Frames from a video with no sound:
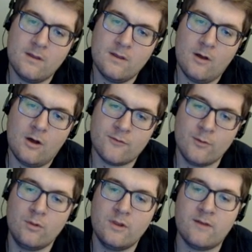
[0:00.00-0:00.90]
Also
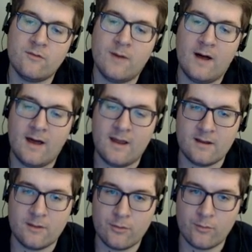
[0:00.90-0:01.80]
leaves behind
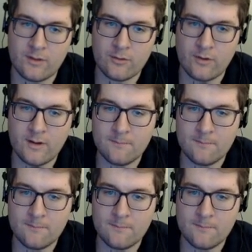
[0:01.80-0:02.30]
a 3/3.